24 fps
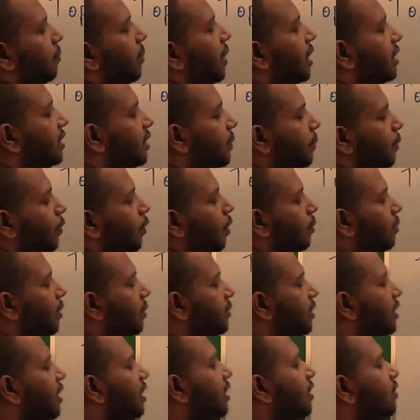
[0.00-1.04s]
But the
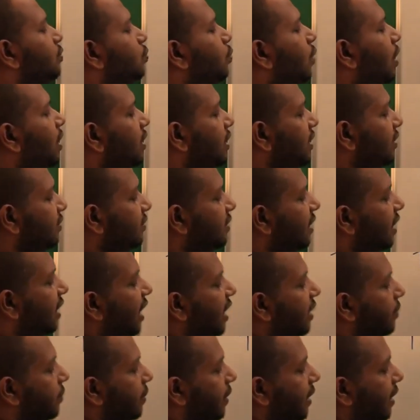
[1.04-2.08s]
problem here is, what is the
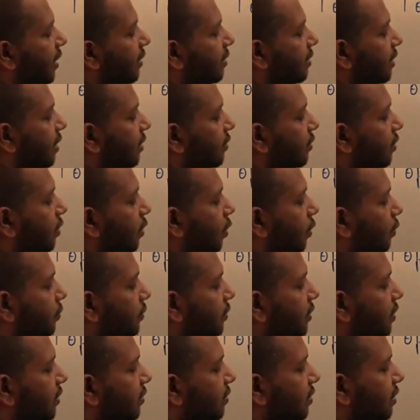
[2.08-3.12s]
hybridization
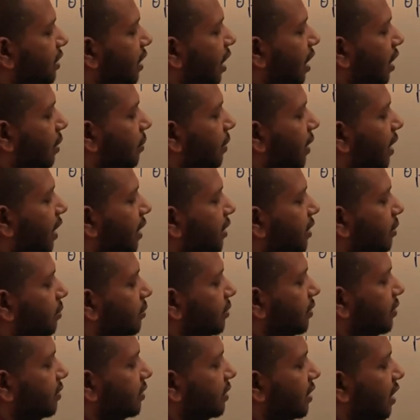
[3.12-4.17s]
of this carbon
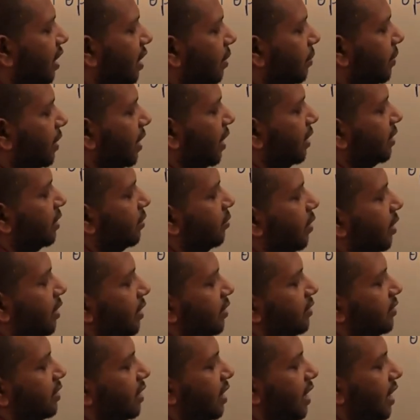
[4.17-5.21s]
atom? This carbon atom, what
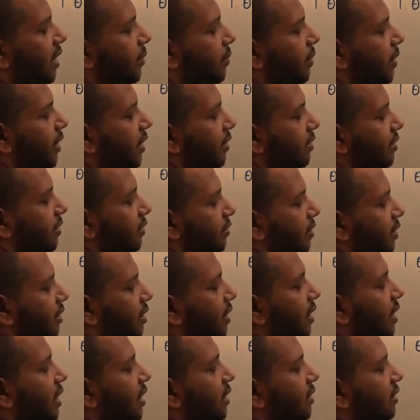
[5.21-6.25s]
is the
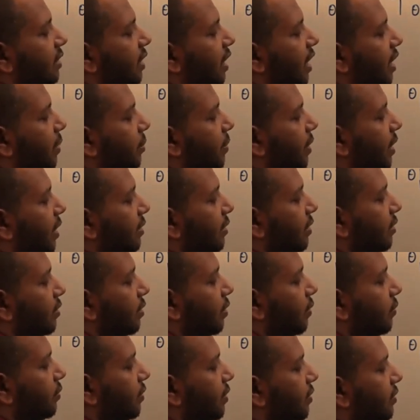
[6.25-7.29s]
hybridization? The
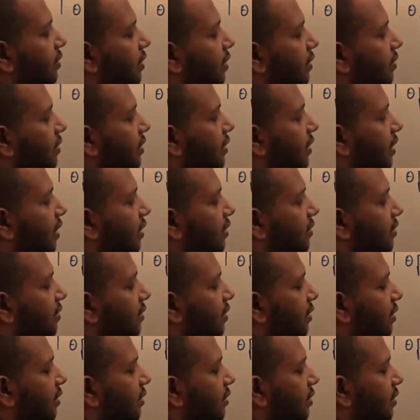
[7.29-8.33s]
hybridization of this is S,
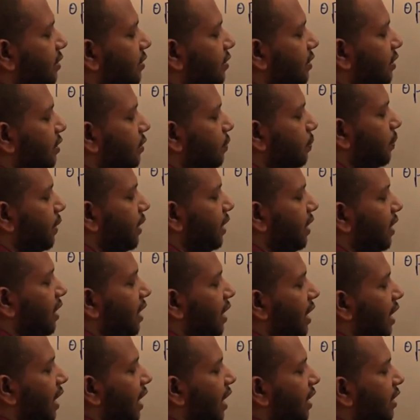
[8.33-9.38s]
this is
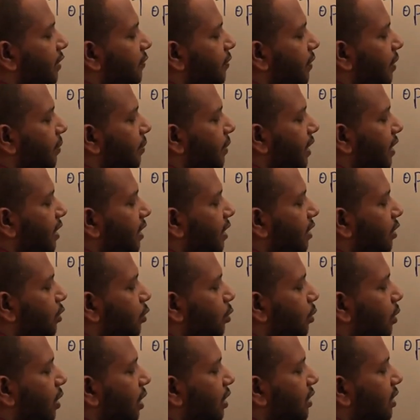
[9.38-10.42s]
P, and if I am taking
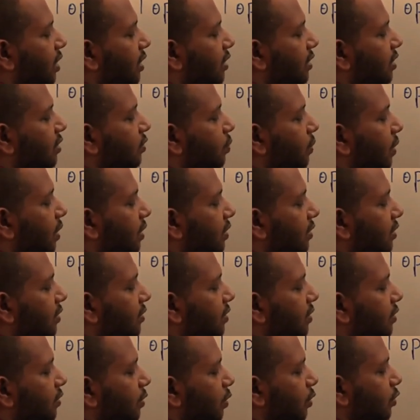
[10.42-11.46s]
together this one,
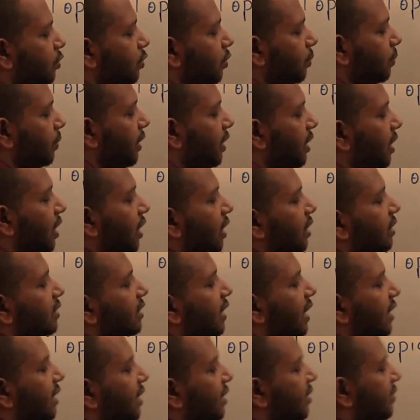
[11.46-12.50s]
this is also P,
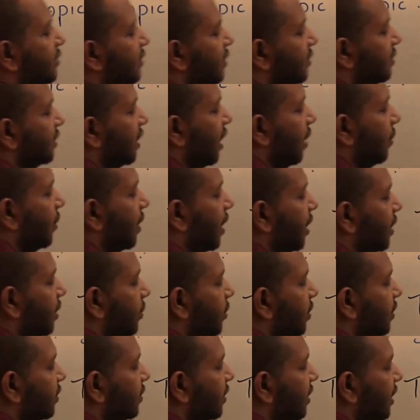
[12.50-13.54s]
that is this carbon
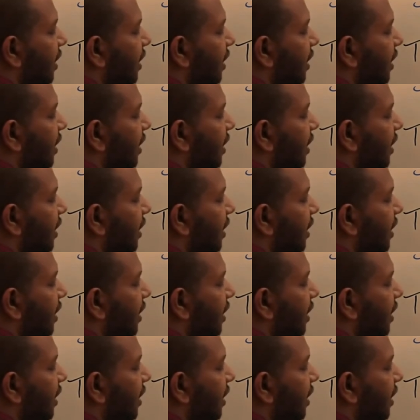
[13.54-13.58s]
atom is